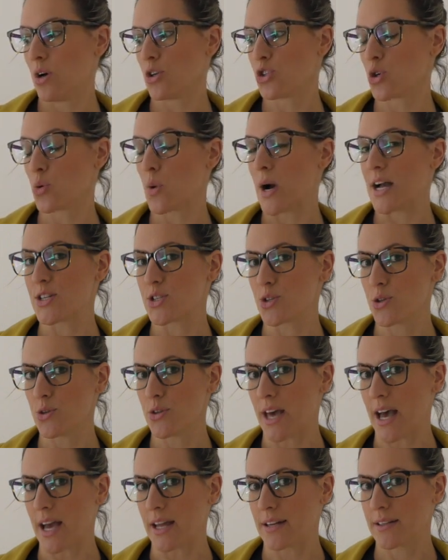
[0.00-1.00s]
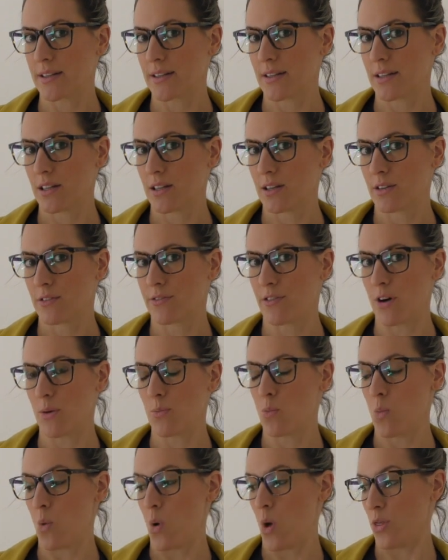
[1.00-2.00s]
do I do that
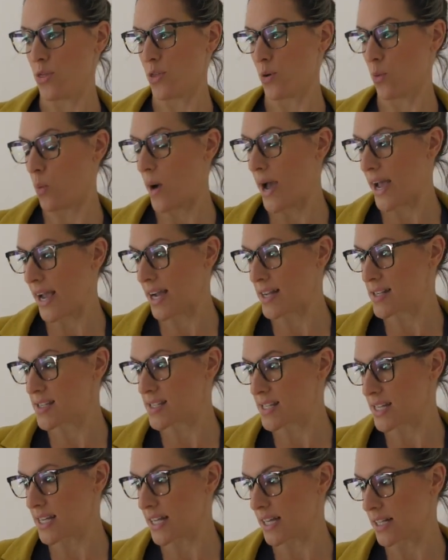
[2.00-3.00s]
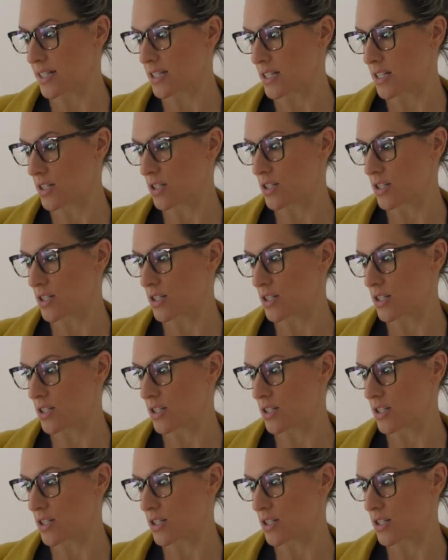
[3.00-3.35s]
from the way I see it